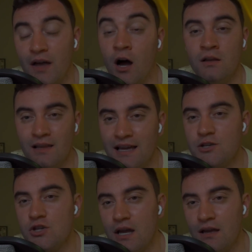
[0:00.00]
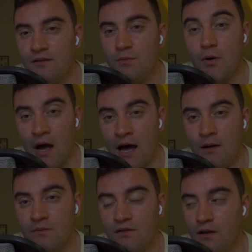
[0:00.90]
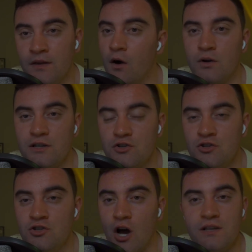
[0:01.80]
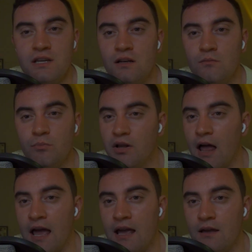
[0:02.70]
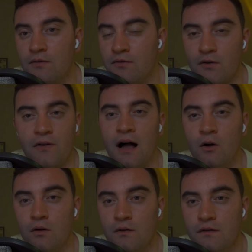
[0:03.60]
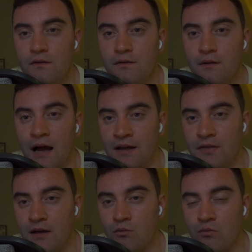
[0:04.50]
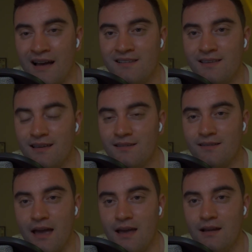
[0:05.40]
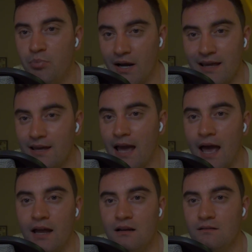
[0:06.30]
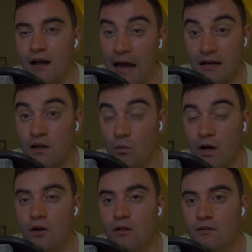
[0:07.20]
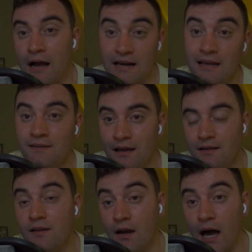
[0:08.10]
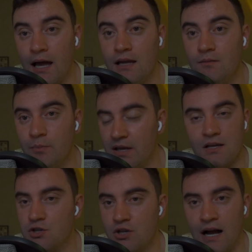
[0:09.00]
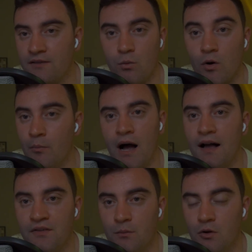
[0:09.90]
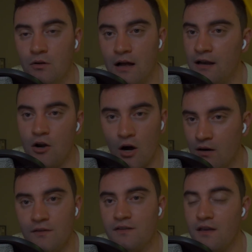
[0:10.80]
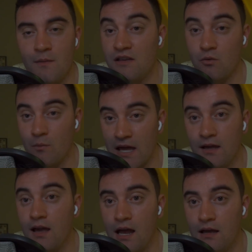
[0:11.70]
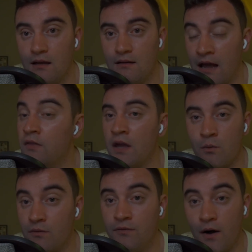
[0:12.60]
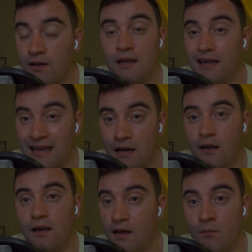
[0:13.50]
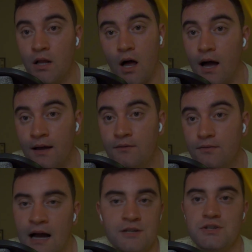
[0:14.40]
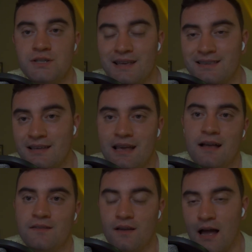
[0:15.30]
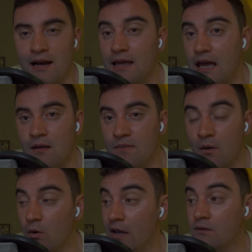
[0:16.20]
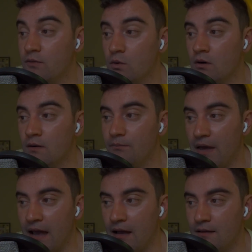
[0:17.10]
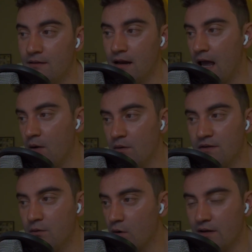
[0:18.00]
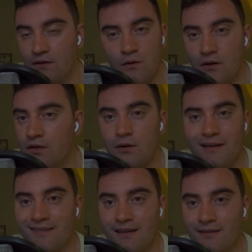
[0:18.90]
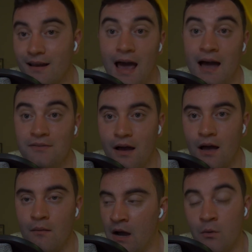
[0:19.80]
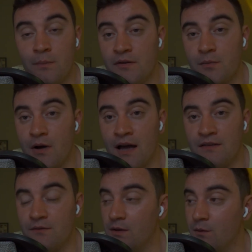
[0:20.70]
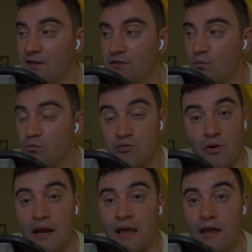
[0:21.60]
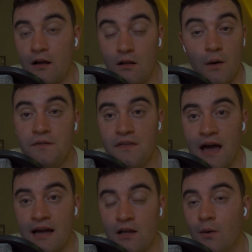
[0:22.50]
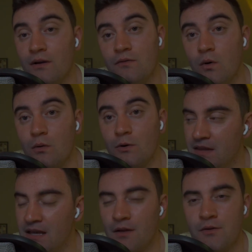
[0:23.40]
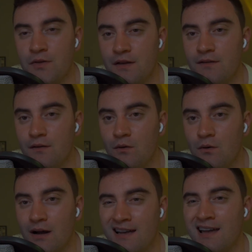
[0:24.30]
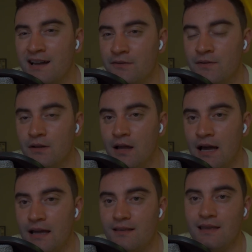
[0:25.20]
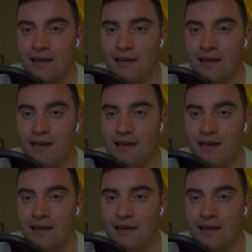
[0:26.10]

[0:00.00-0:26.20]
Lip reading: unlike Shai's perhaps, Jokic doesn't play for fouls, I think, resting state, but he can and he will, and he did tonight because shots were impossible and none of his teammates were making any, and they were fucking eating him alive. I just think that that's the kind of game that we're in for, and today was 42-36 at halftime. I wouldn't be surprised if it was pretty close to that going forward. The other thing too, I kind of feel like the